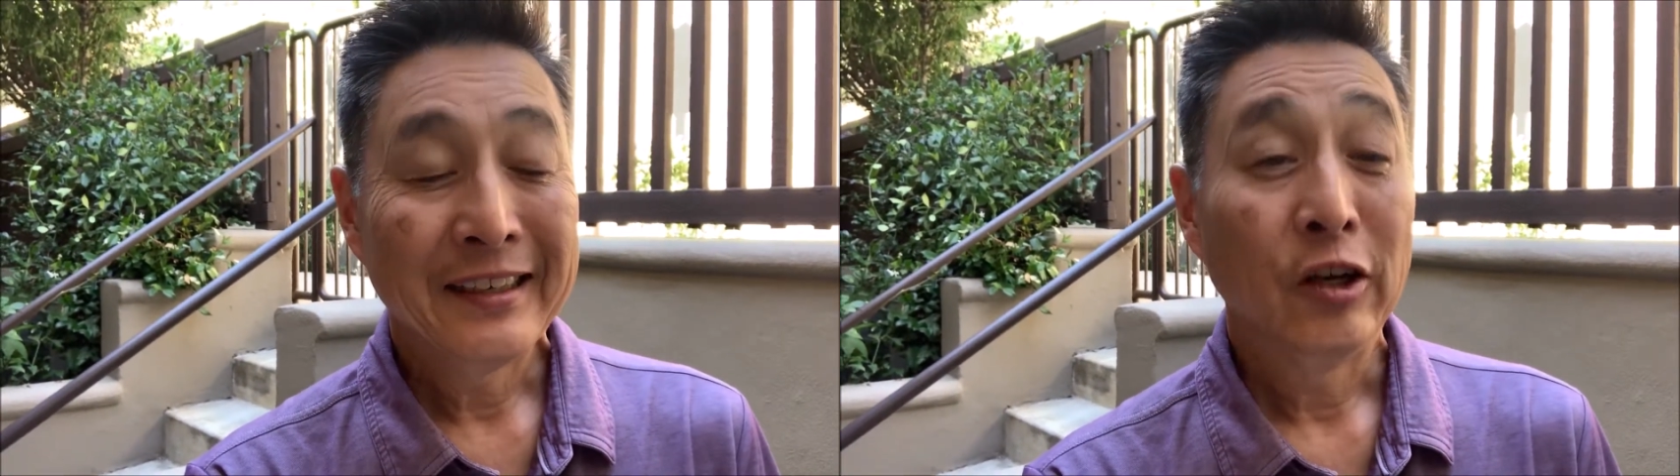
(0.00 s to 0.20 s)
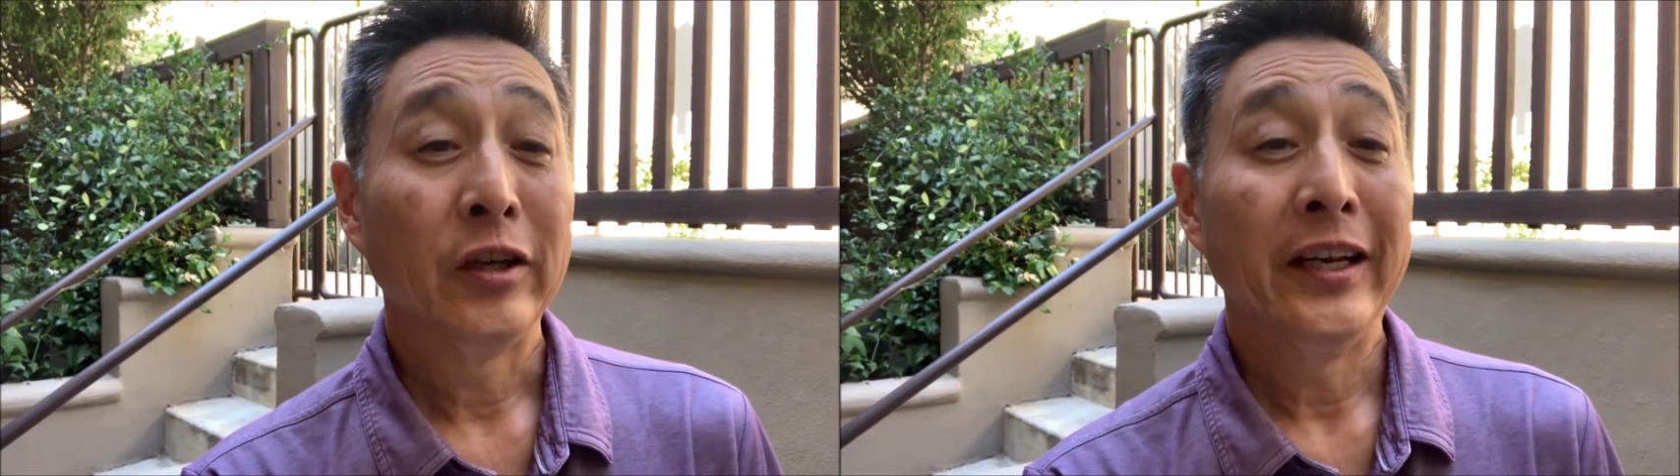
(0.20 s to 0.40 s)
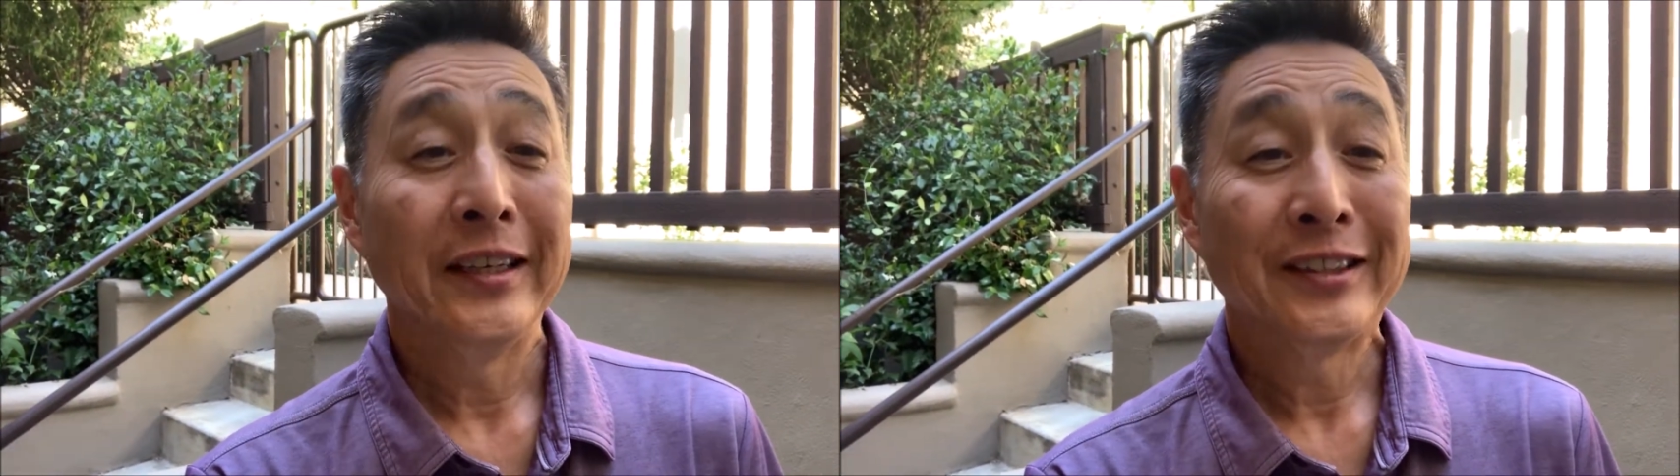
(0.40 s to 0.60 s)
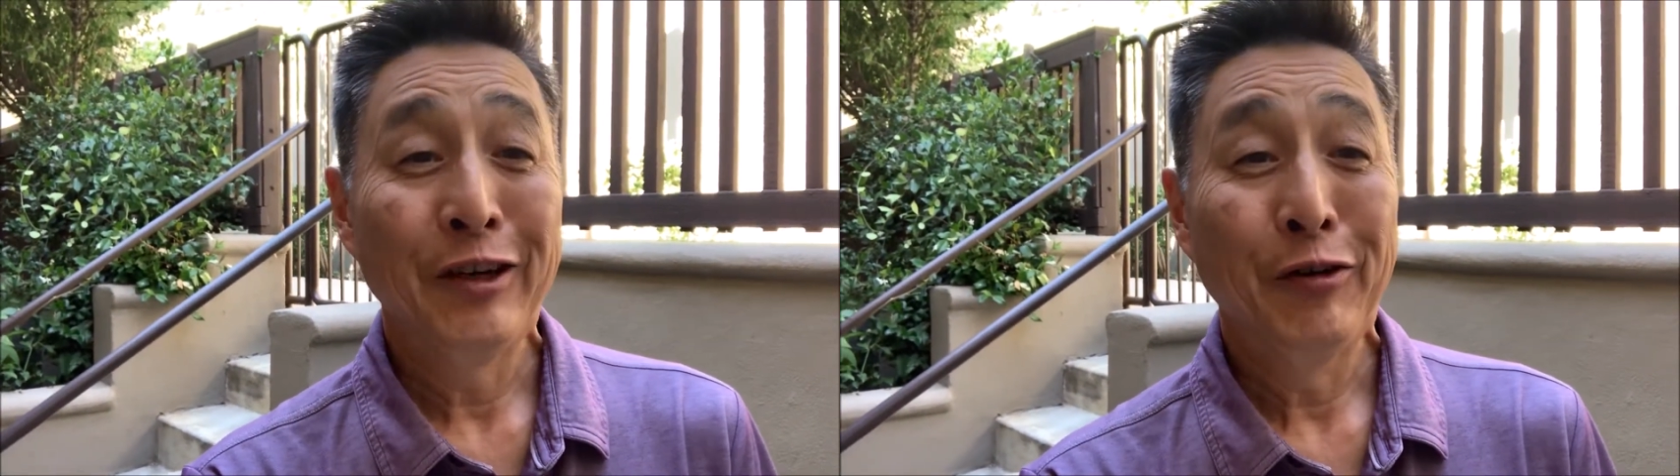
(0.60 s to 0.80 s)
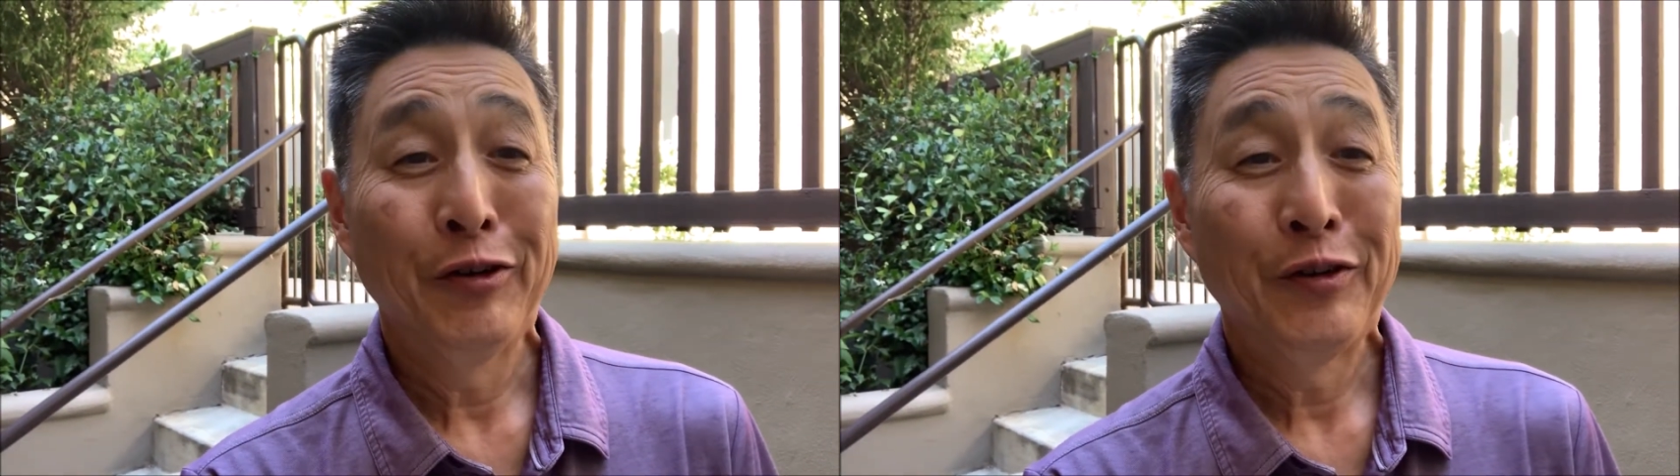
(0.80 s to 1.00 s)
Okay,
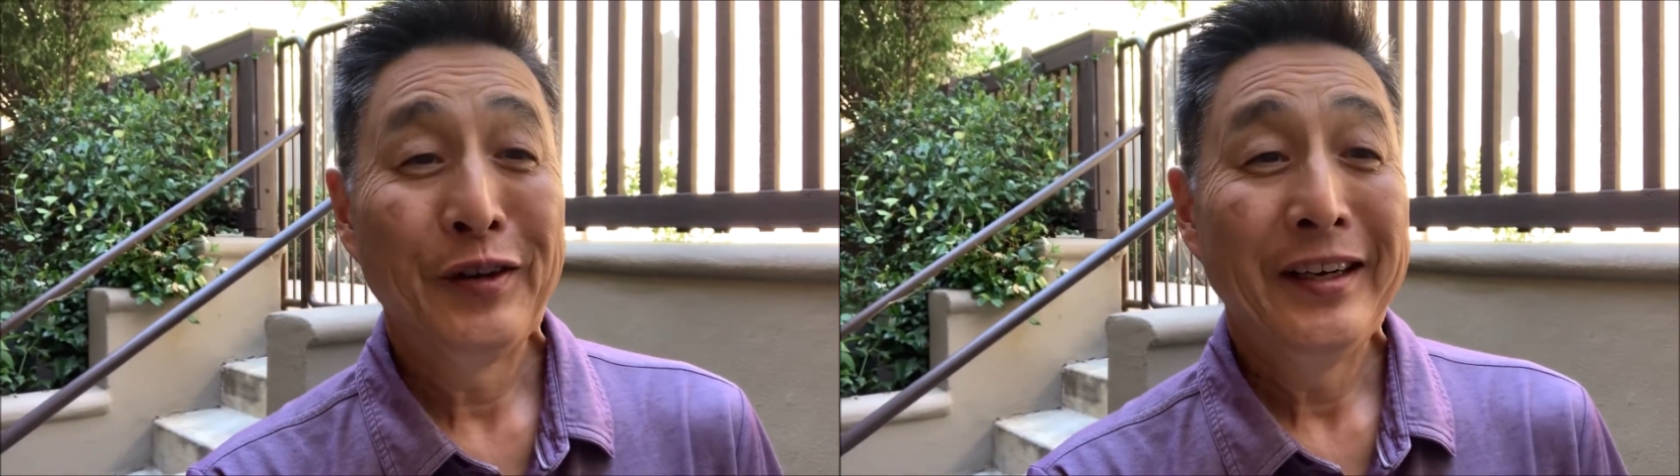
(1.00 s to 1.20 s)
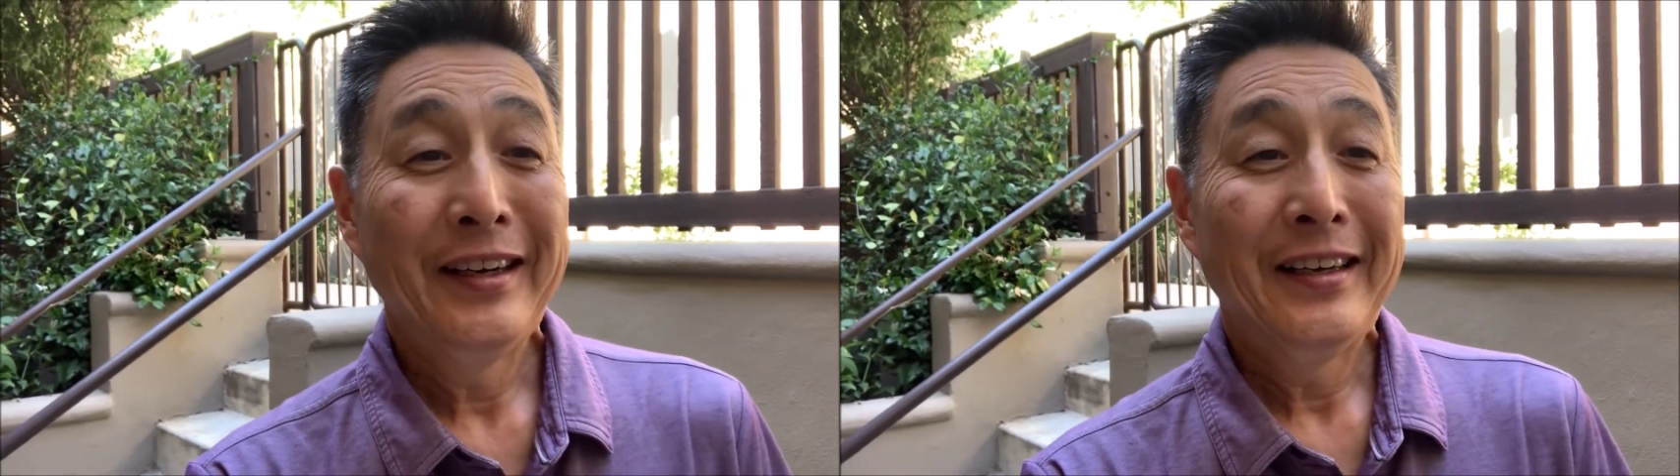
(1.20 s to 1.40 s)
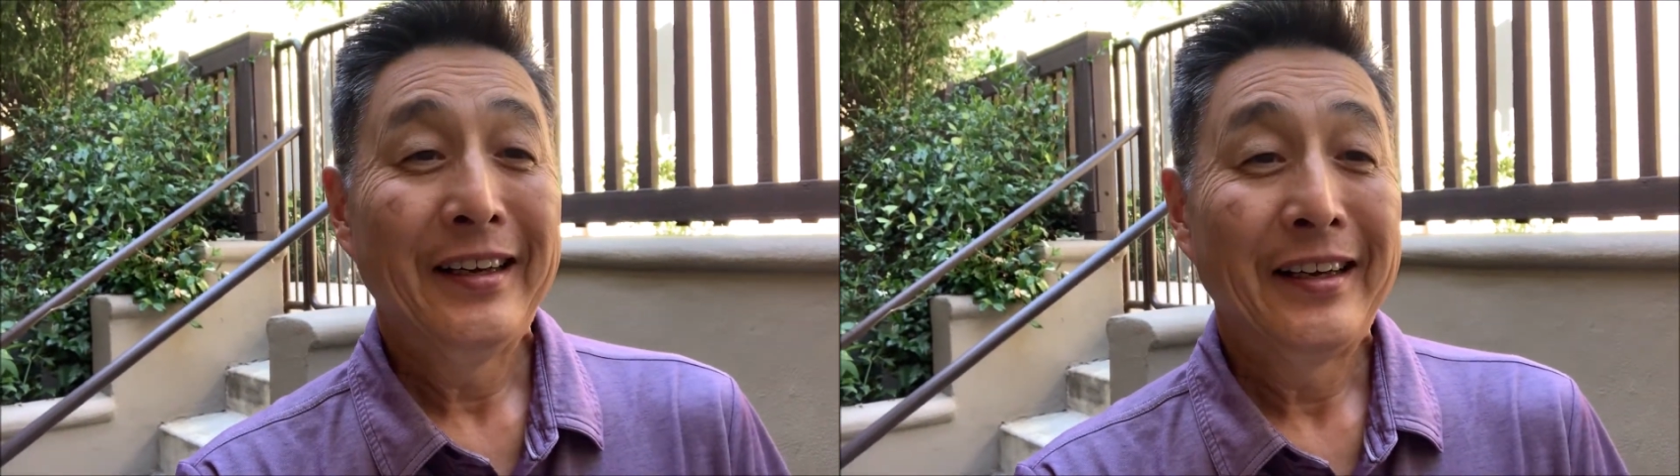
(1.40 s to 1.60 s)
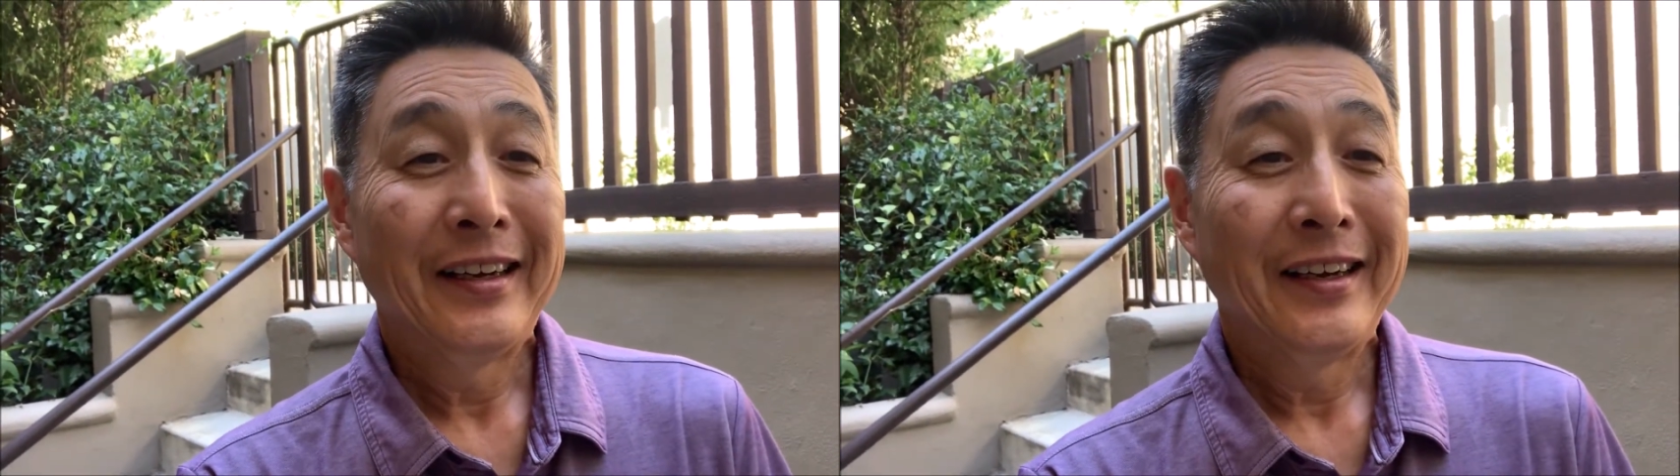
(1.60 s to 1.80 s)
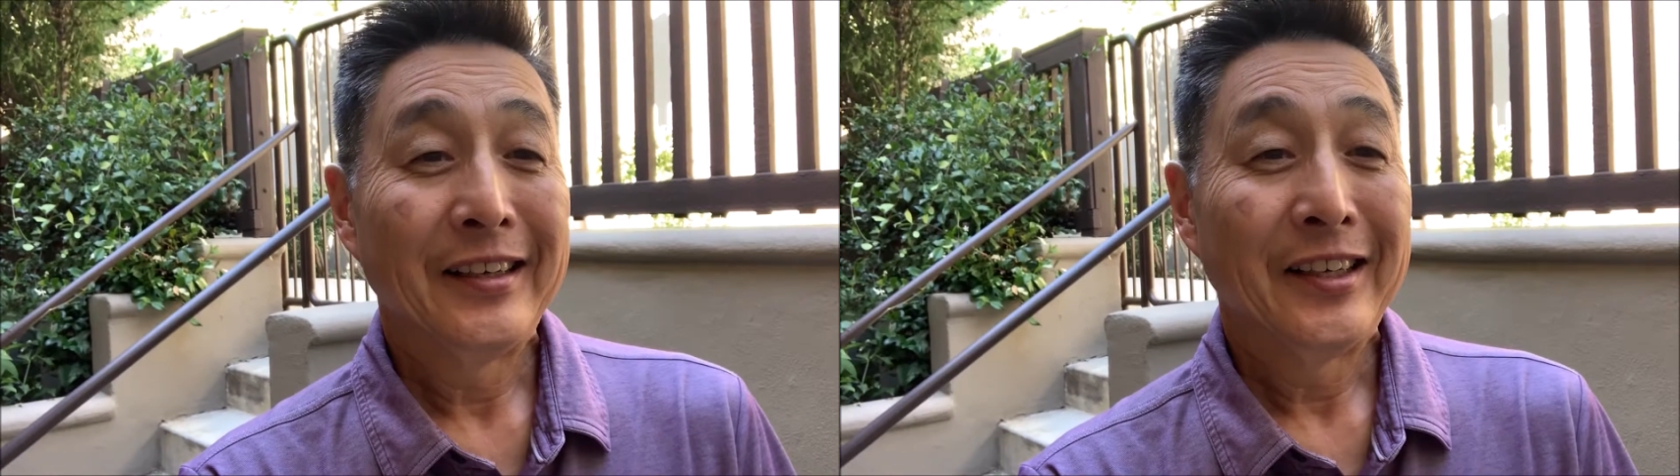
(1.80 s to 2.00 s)
so
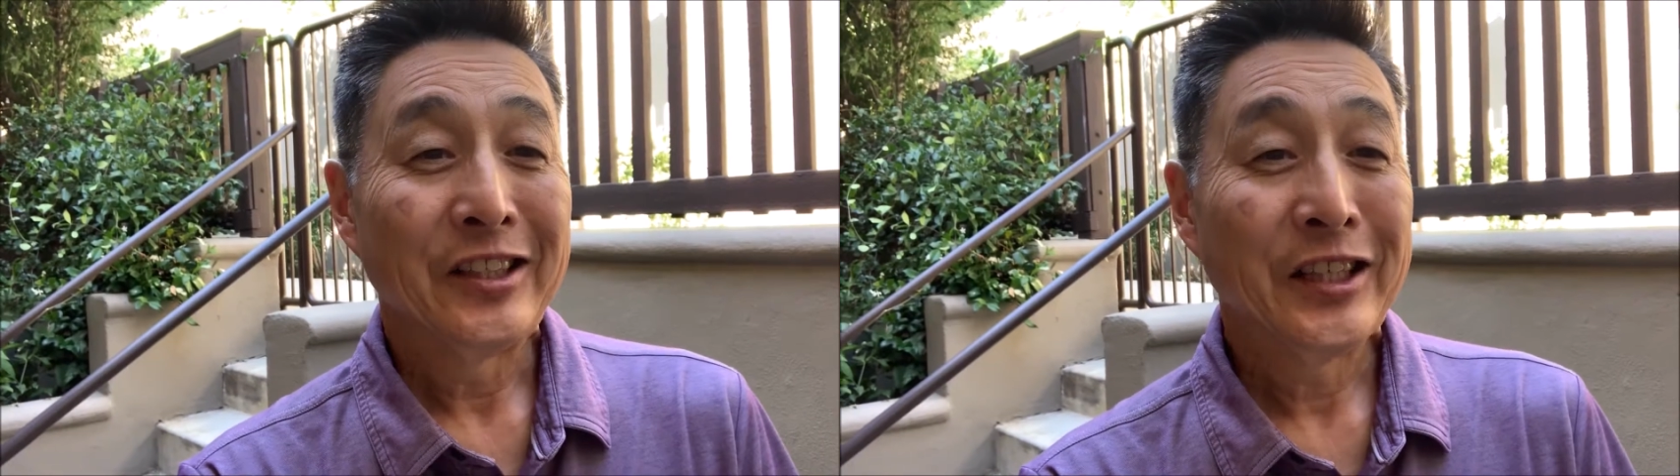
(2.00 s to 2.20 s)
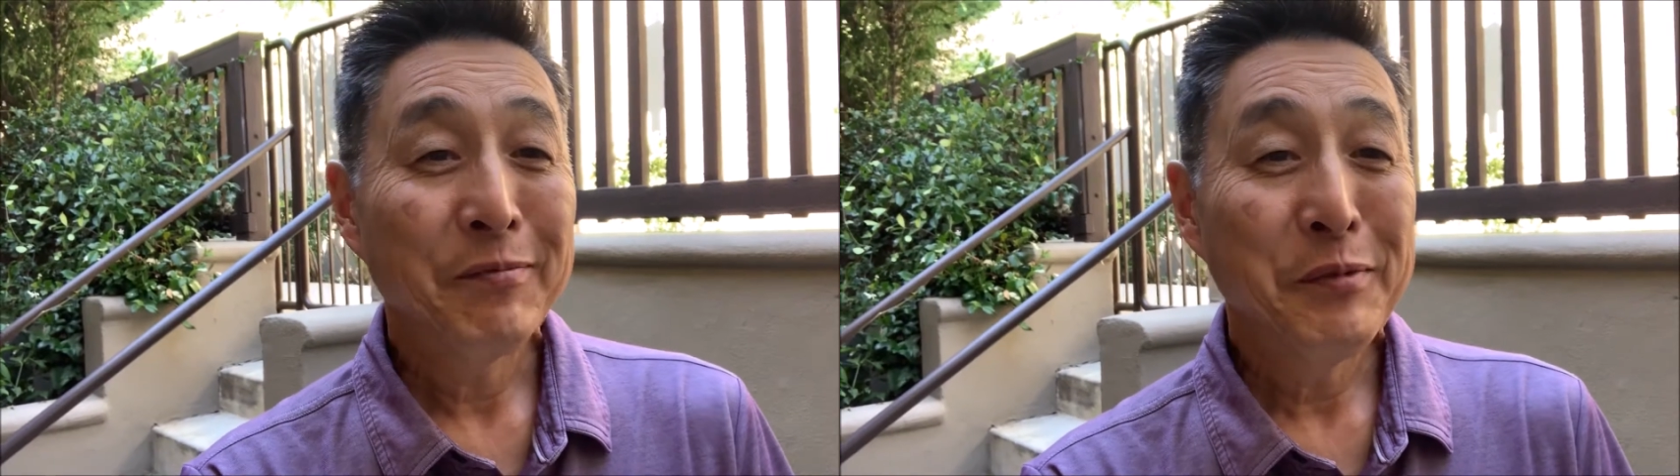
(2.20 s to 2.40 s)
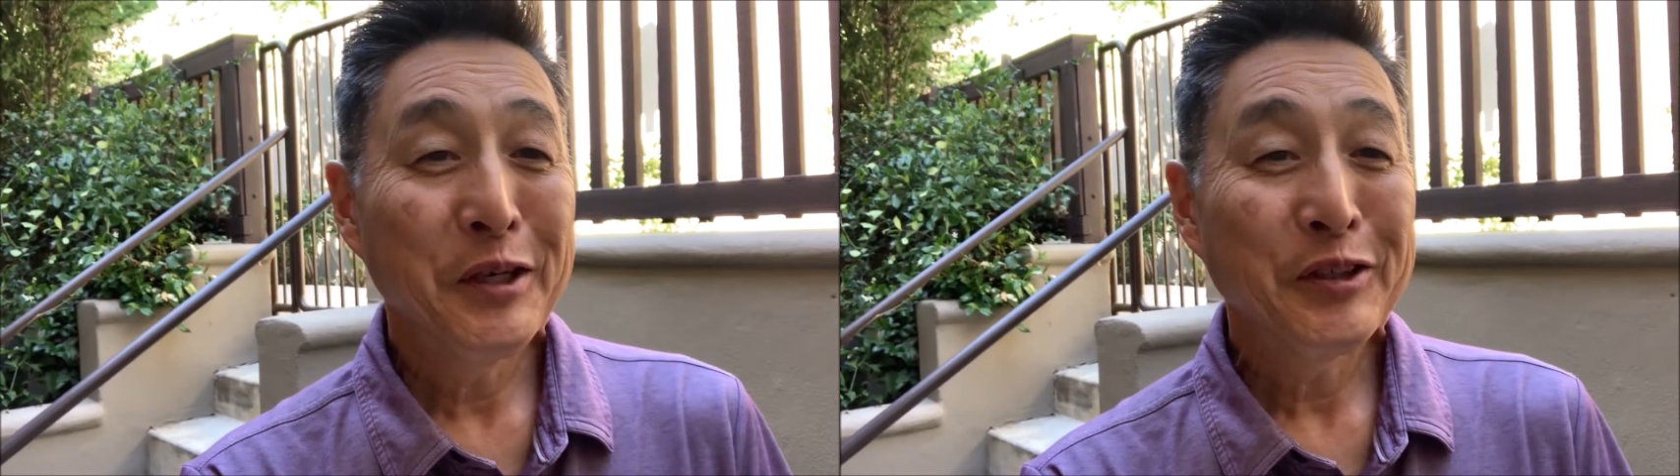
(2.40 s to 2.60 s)
supplemental